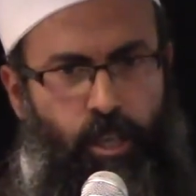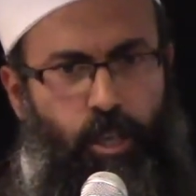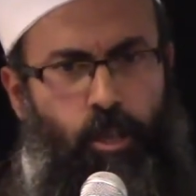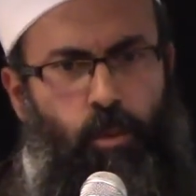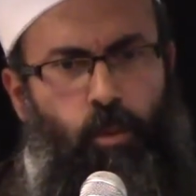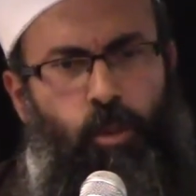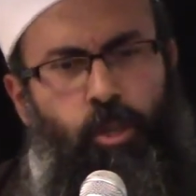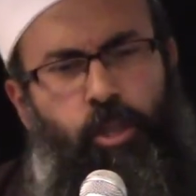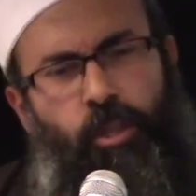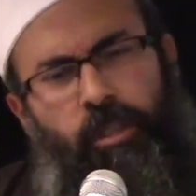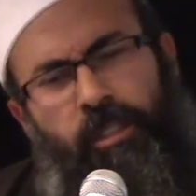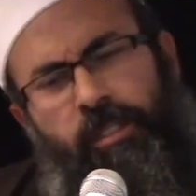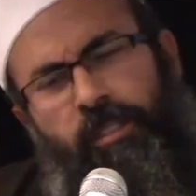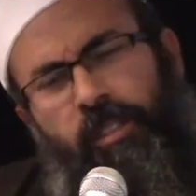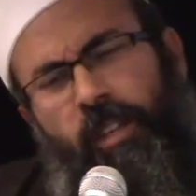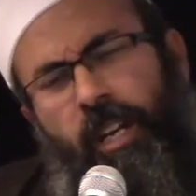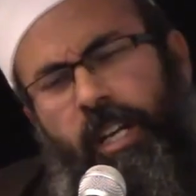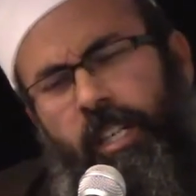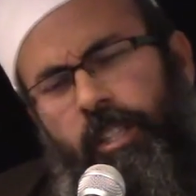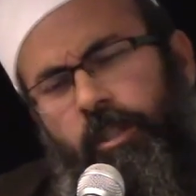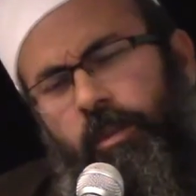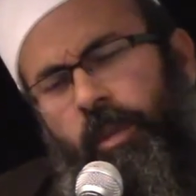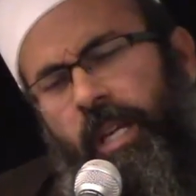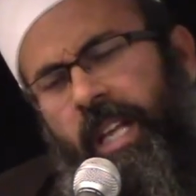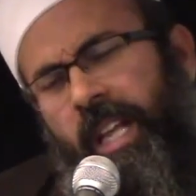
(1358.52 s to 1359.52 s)
We should
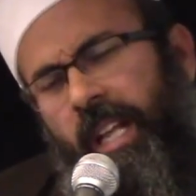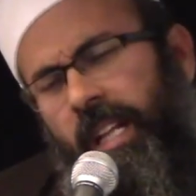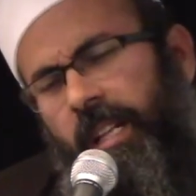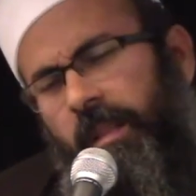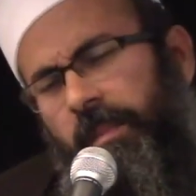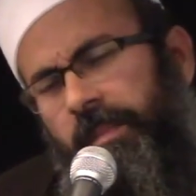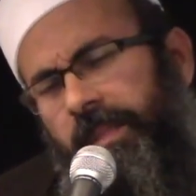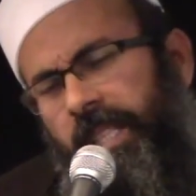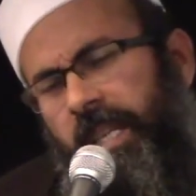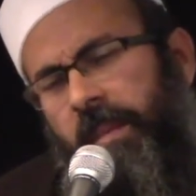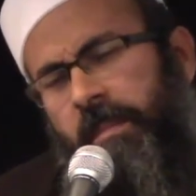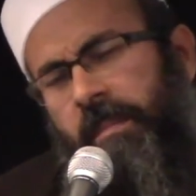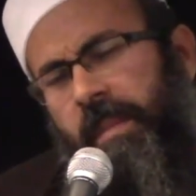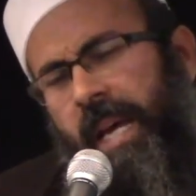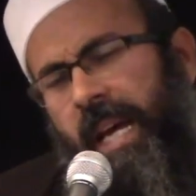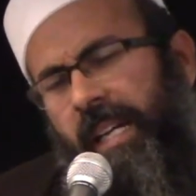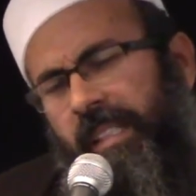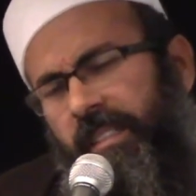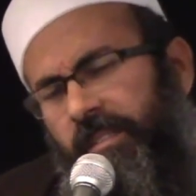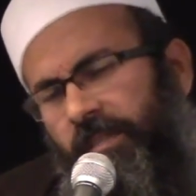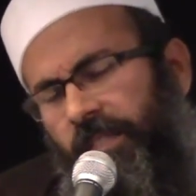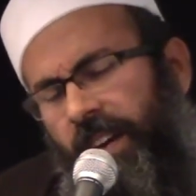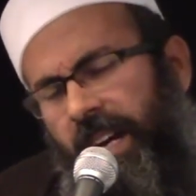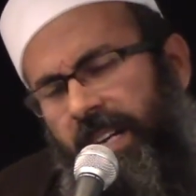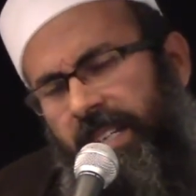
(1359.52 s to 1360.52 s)
try to help them,
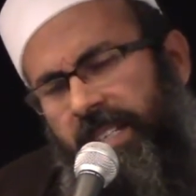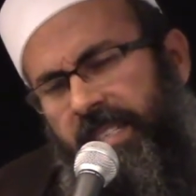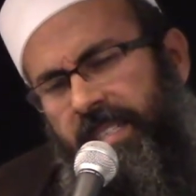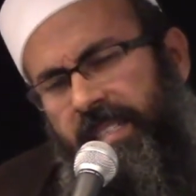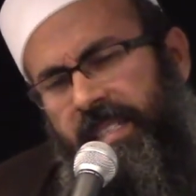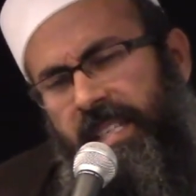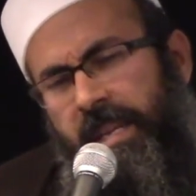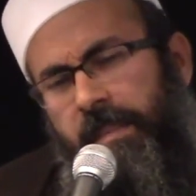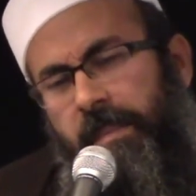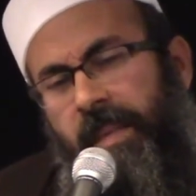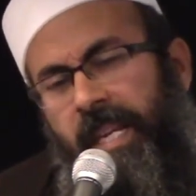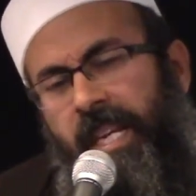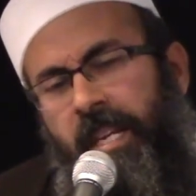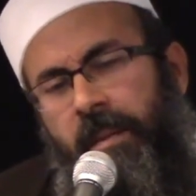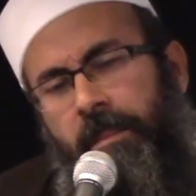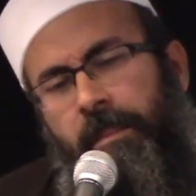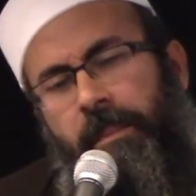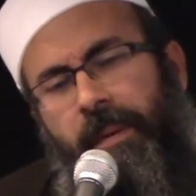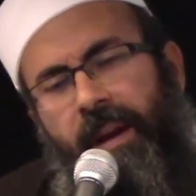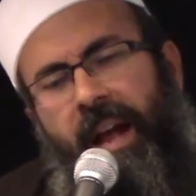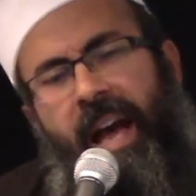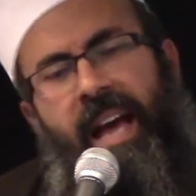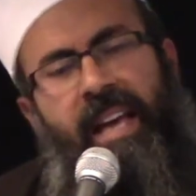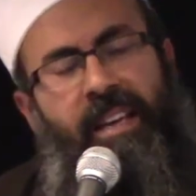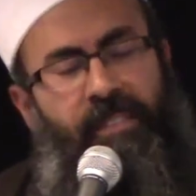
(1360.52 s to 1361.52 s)
advise them in
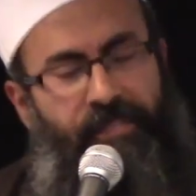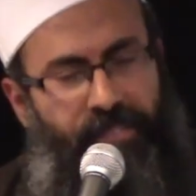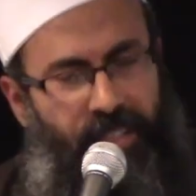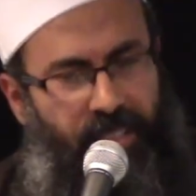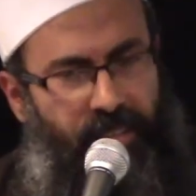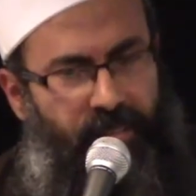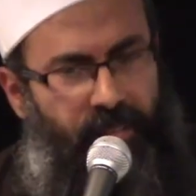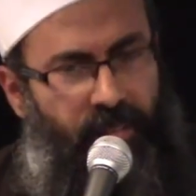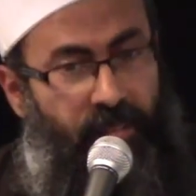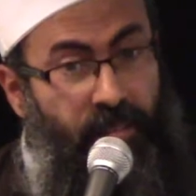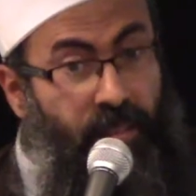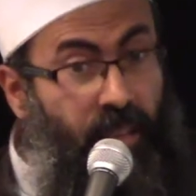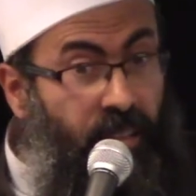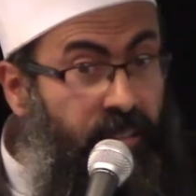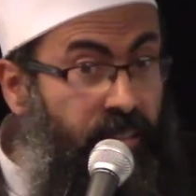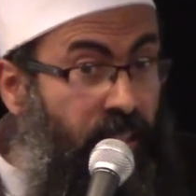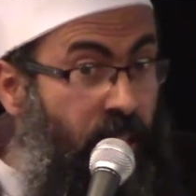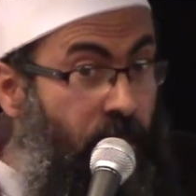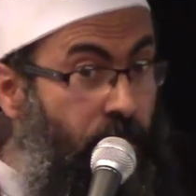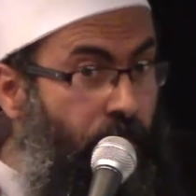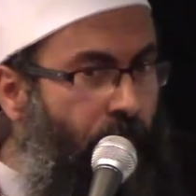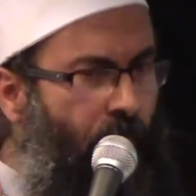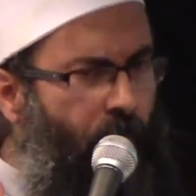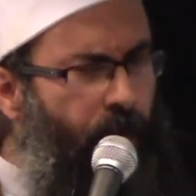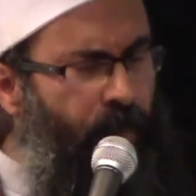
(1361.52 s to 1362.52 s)
private, not
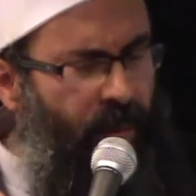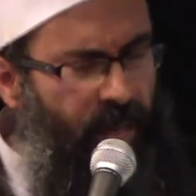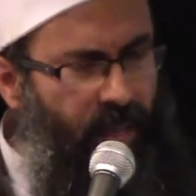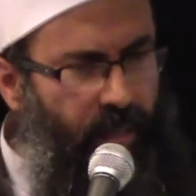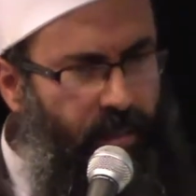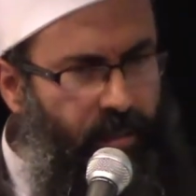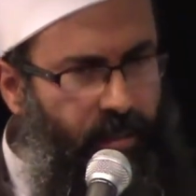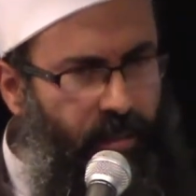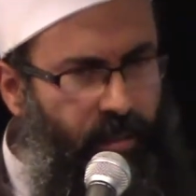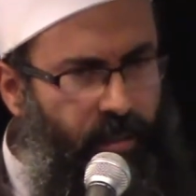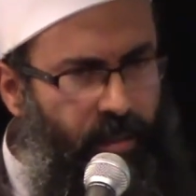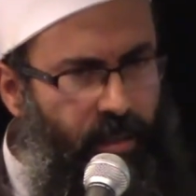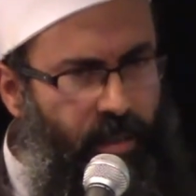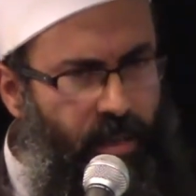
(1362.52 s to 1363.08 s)
in public.